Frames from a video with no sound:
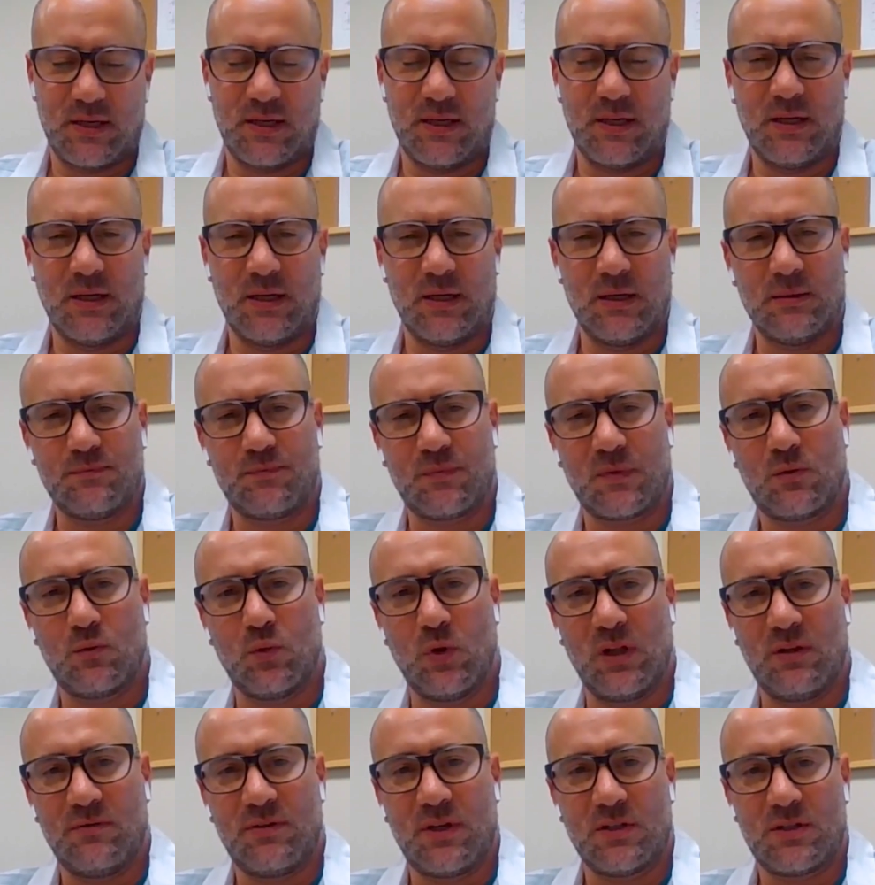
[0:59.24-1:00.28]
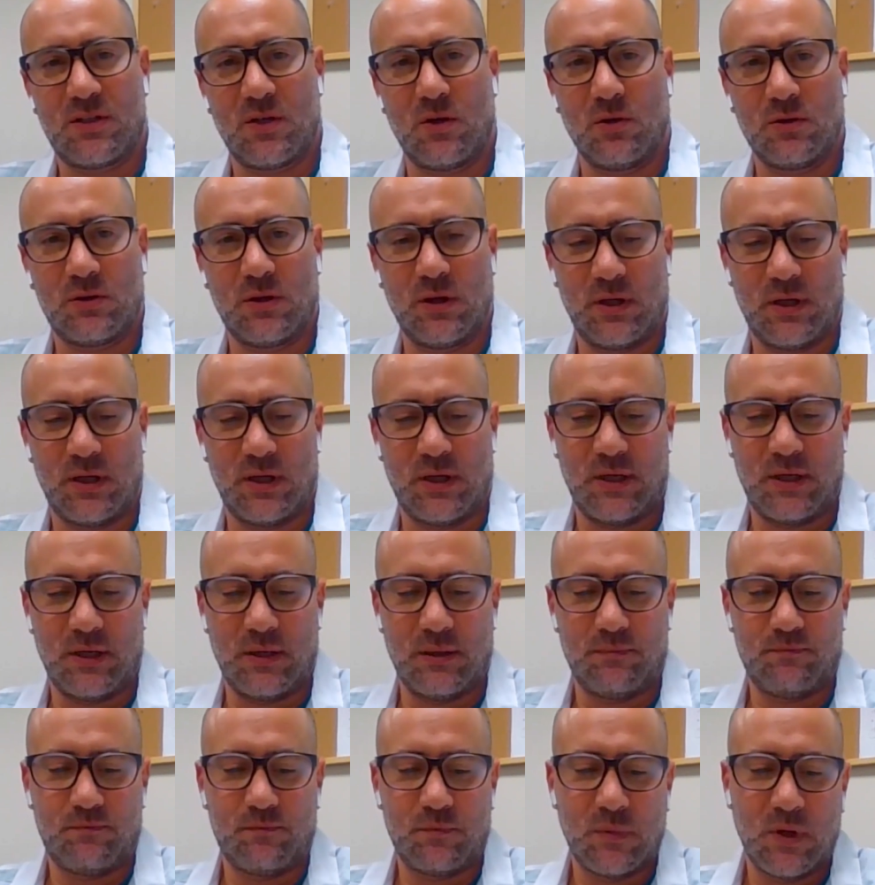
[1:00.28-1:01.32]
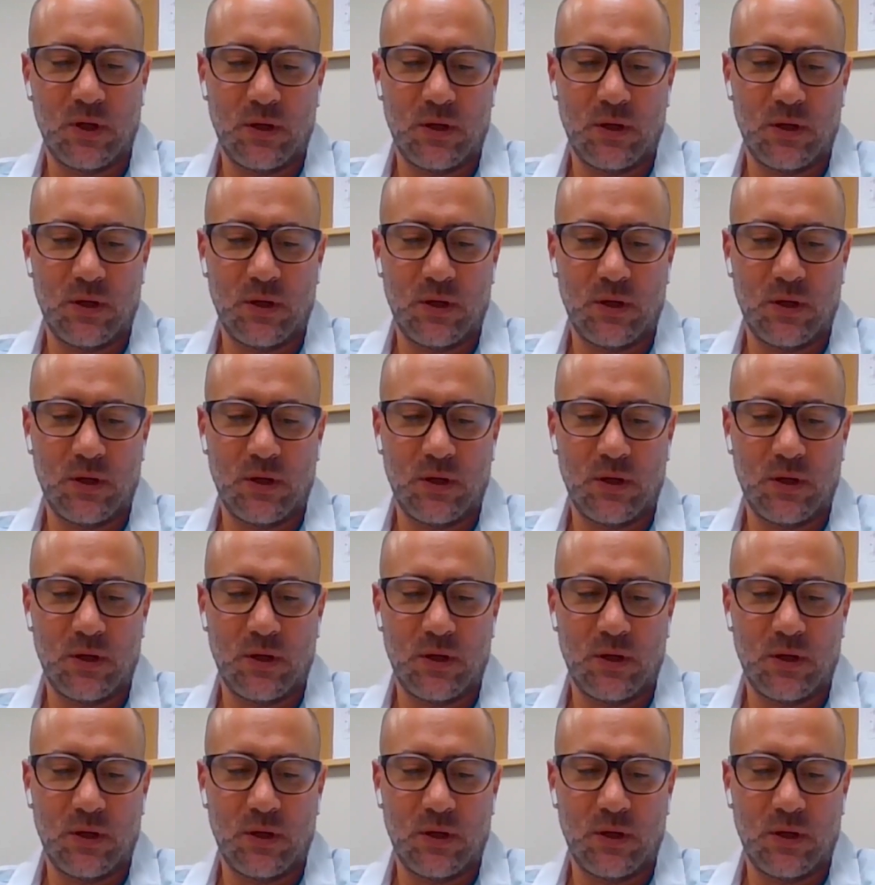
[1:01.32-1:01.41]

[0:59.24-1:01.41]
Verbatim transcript: is a 12 years old uh,